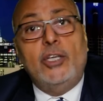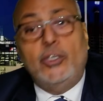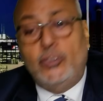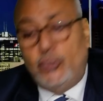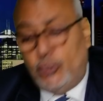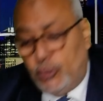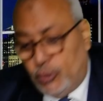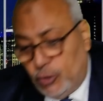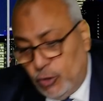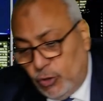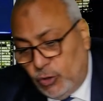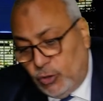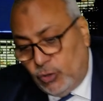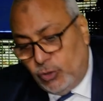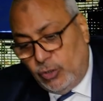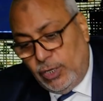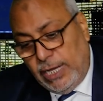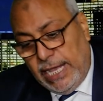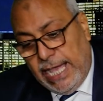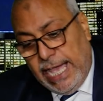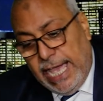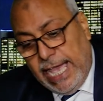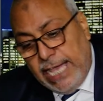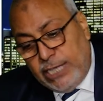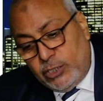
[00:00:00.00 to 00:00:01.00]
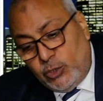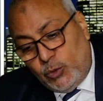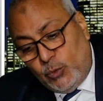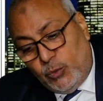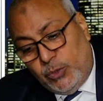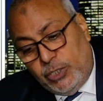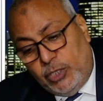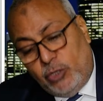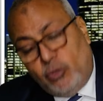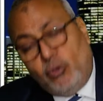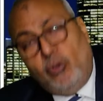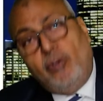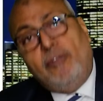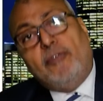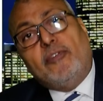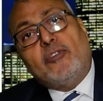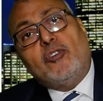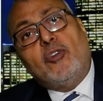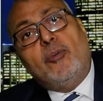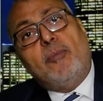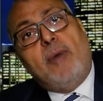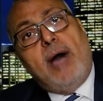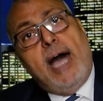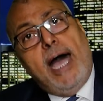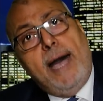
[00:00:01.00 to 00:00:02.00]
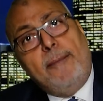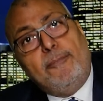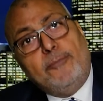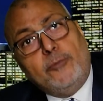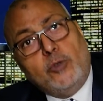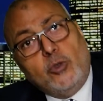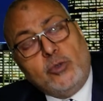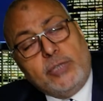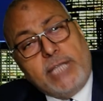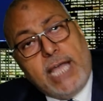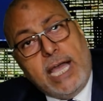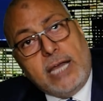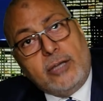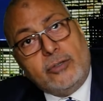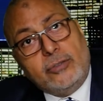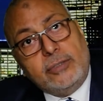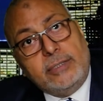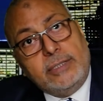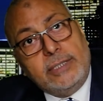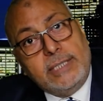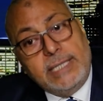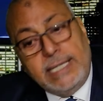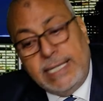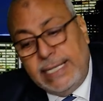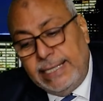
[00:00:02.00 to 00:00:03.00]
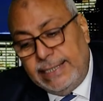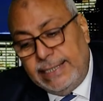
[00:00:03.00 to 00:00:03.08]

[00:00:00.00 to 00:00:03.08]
So as we go from up to down,